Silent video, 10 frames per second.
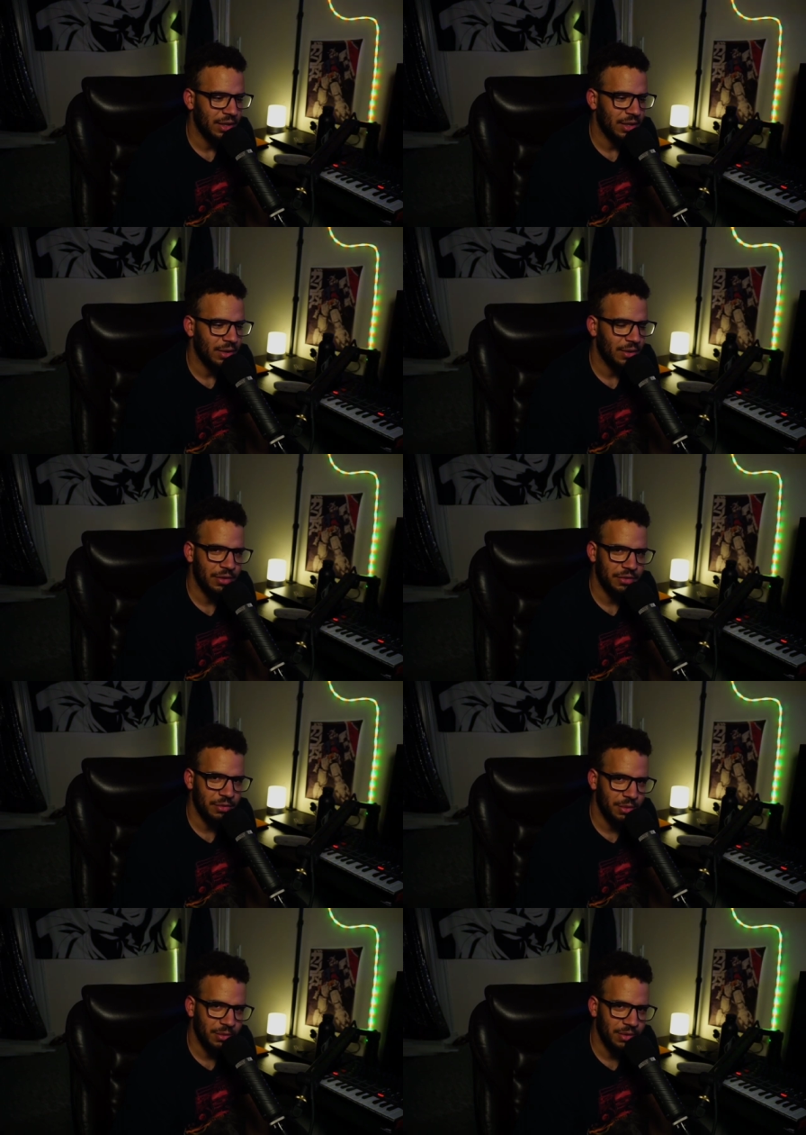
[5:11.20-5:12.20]
what else do
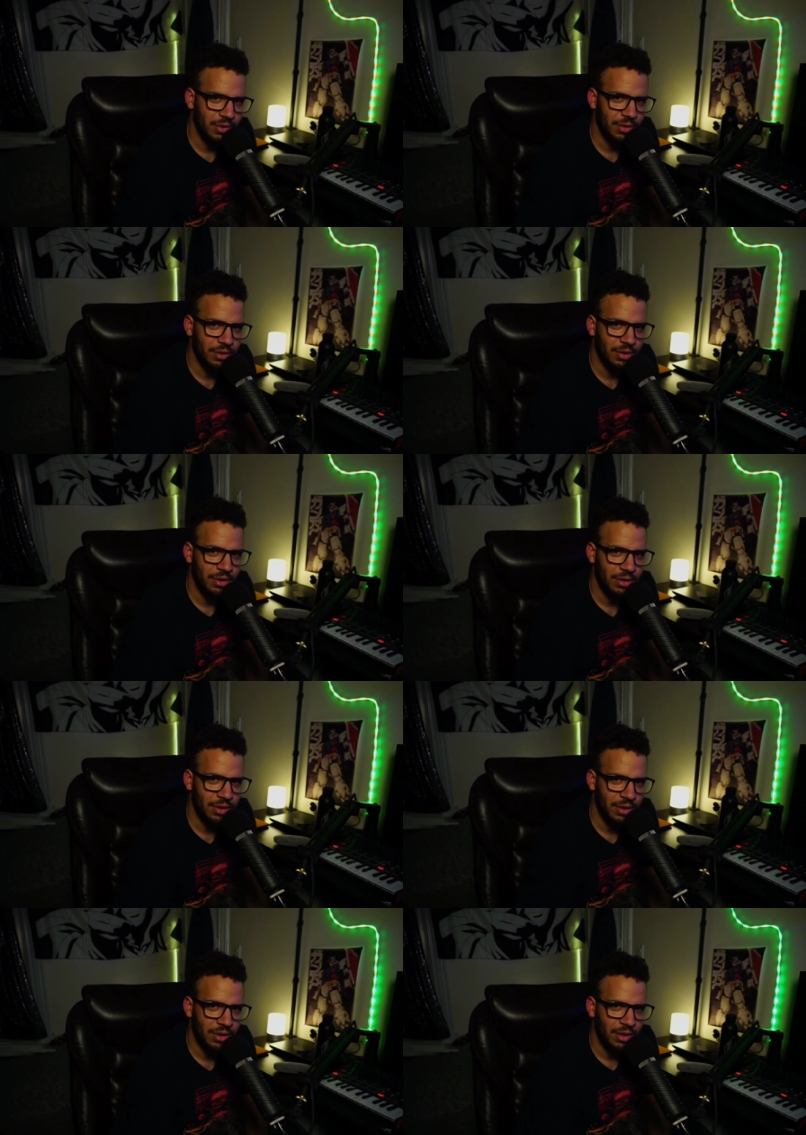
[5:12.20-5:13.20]
people do?
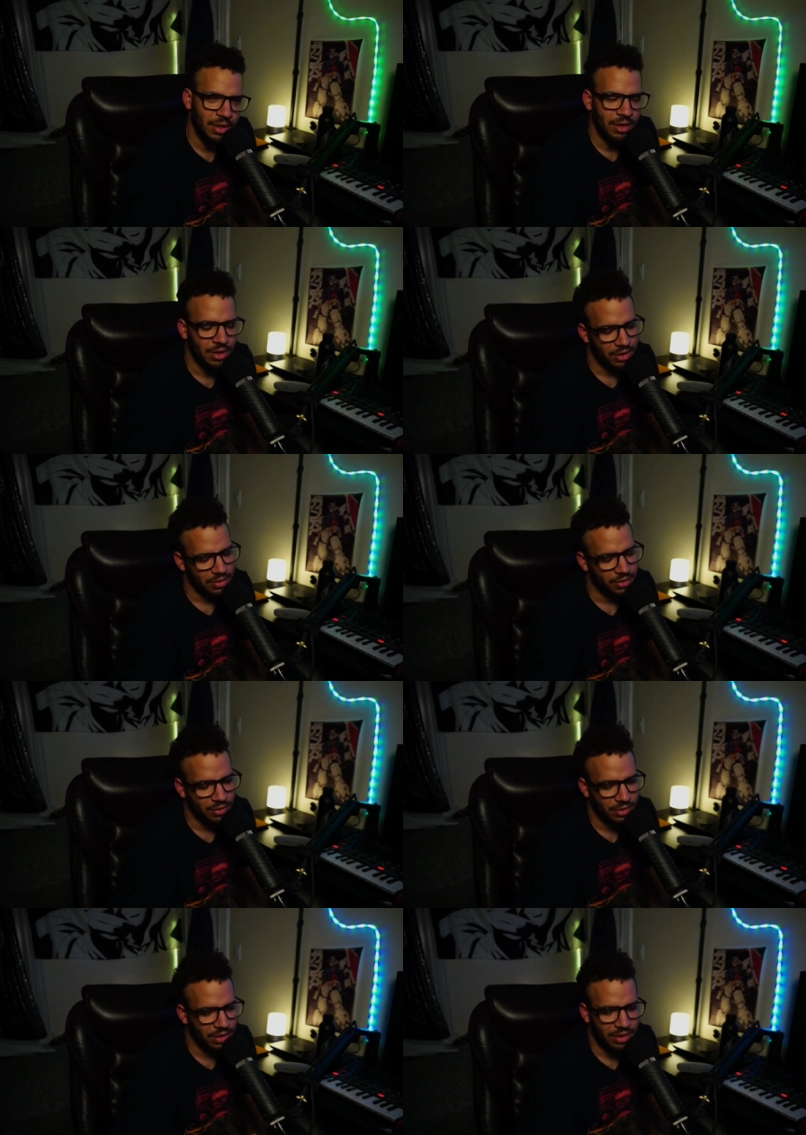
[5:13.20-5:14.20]
Don't
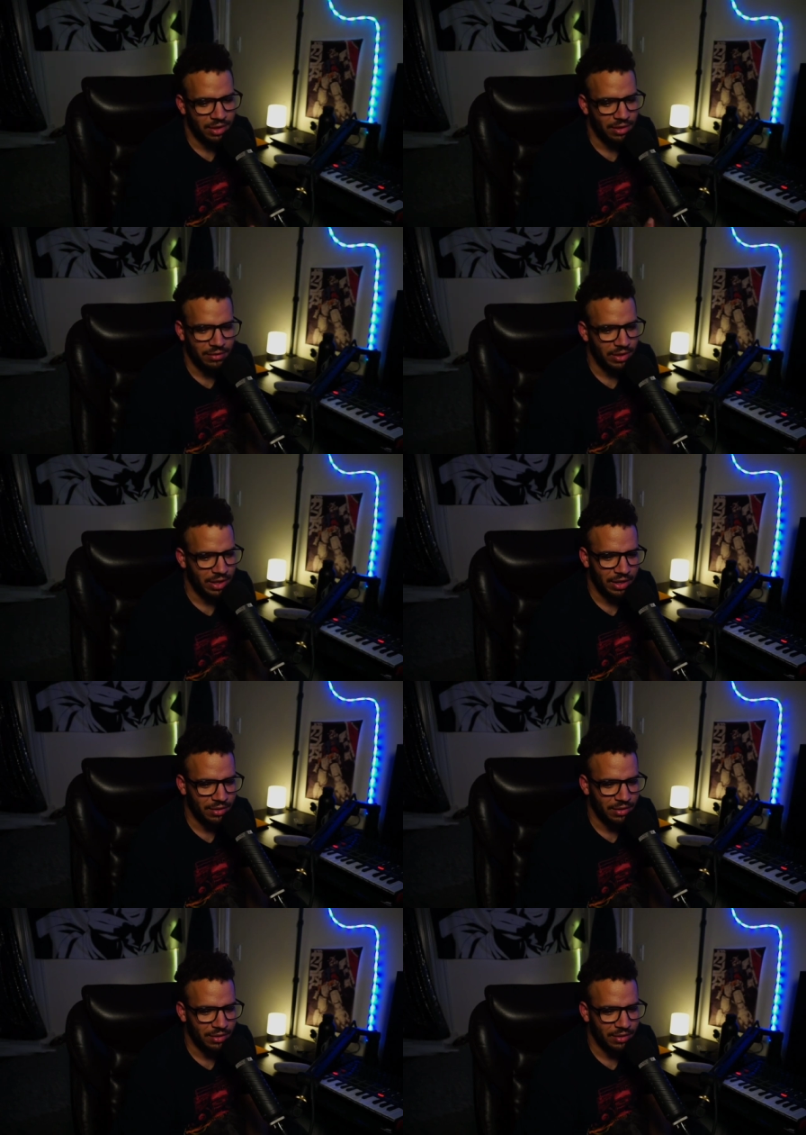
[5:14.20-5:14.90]
look at all of it